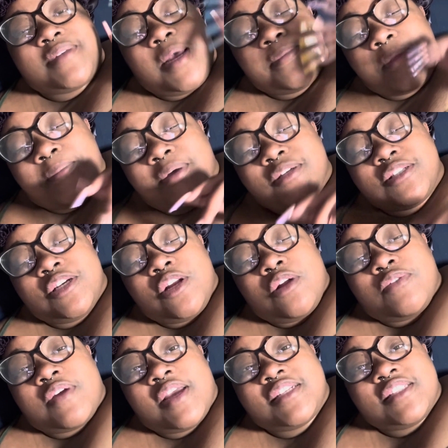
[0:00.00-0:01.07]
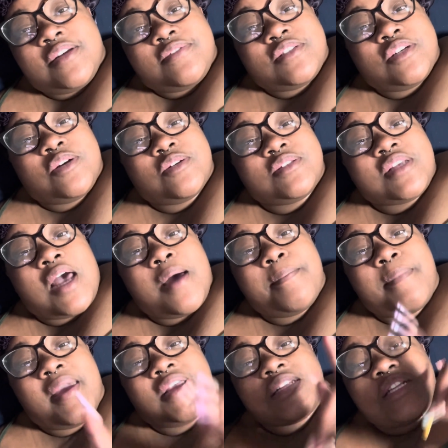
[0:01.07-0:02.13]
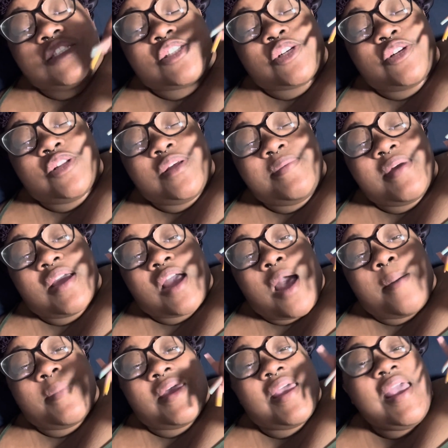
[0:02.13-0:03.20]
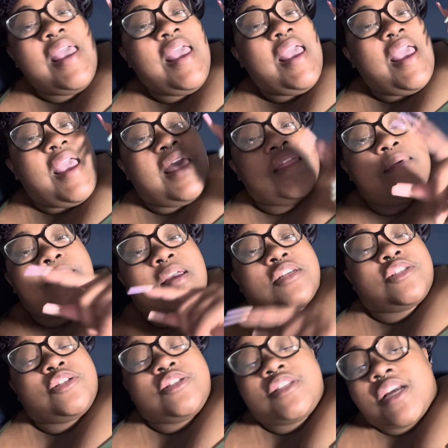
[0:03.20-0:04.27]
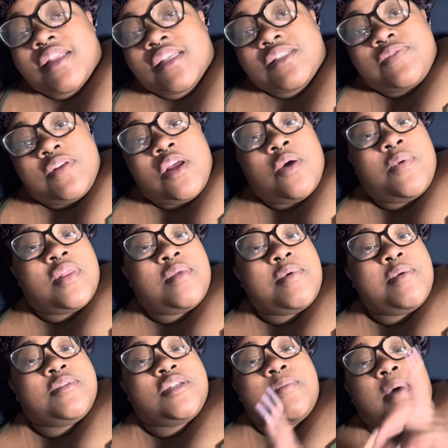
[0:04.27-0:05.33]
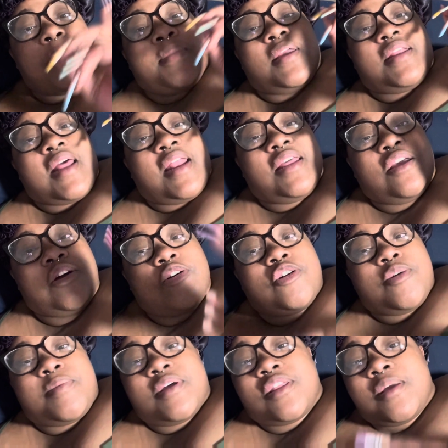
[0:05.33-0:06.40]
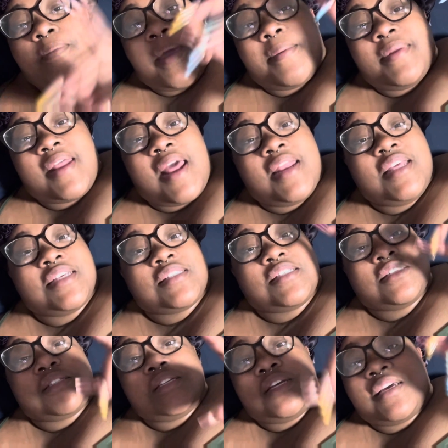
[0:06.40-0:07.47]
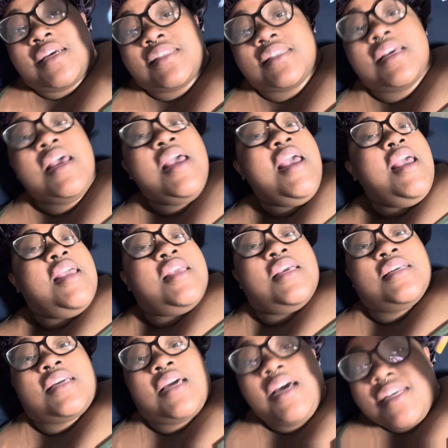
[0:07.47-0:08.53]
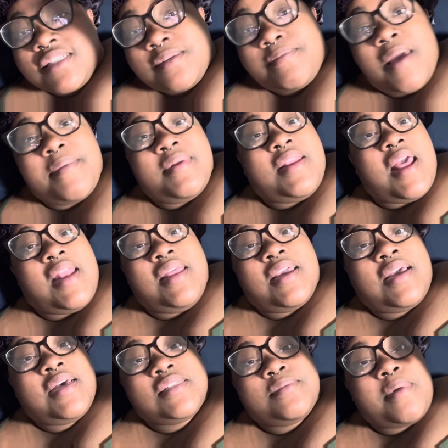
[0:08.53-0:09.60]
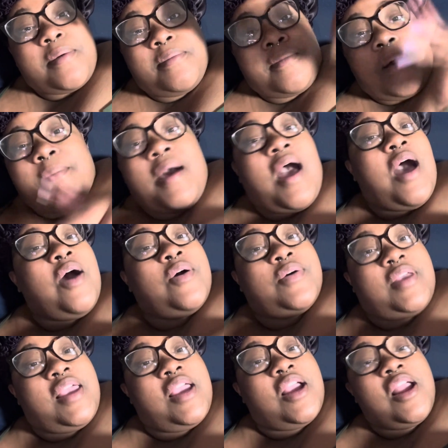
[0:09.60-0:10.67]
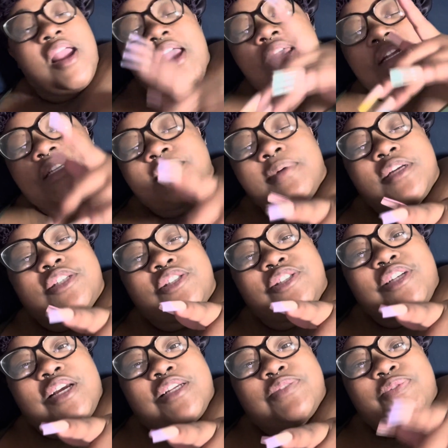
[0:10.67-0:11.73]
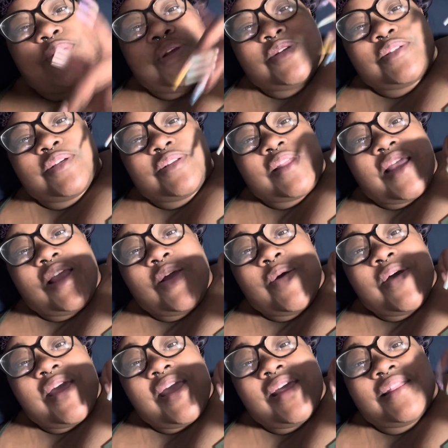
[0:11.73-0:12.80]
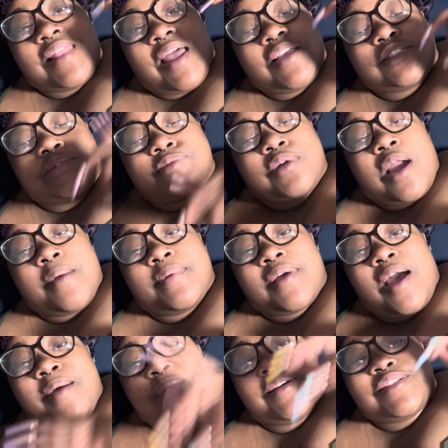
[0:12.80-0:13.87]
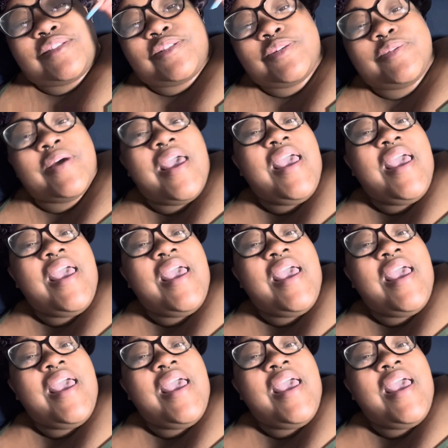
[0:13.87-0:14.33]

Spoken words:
tap the bell so you get notification every single time. Make sure you leave me a comment. And then make sure you share this video, whether it be with your mommy, your daddy, your uncle, your brother, your baby daddy, your sister, your cousin baby daddy, your cousin baby mama. I don't care. Just make sure you share this video so they can go ahead, like, subscribe, and comment too.